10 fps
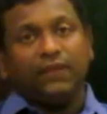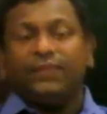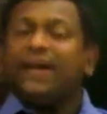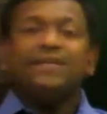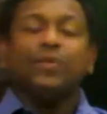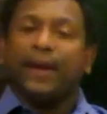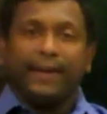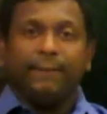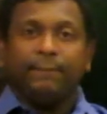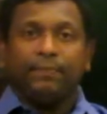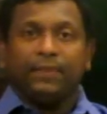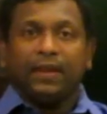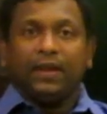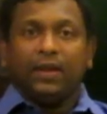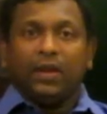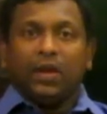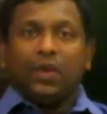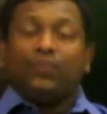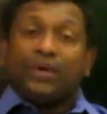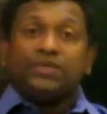That is why,
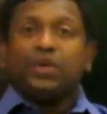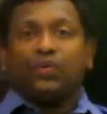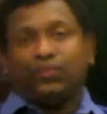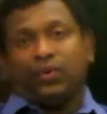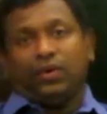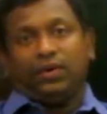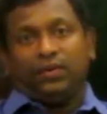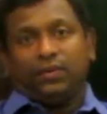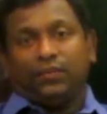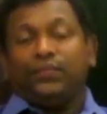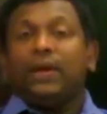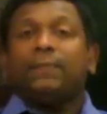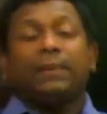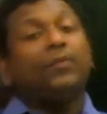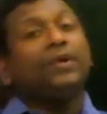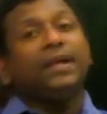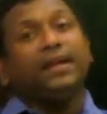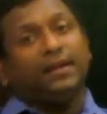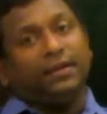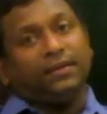first of all, we are
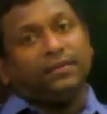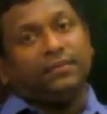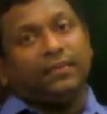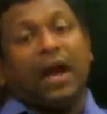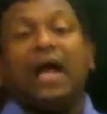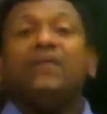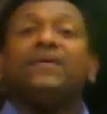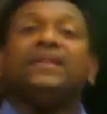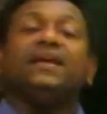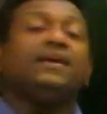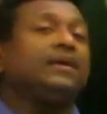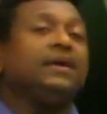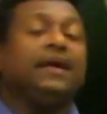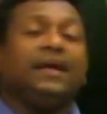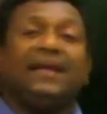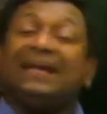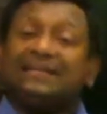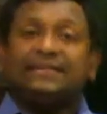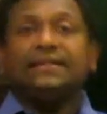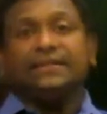promoting Ayurvedic
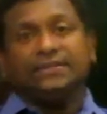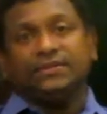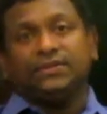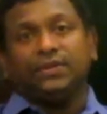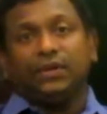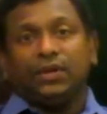youngsters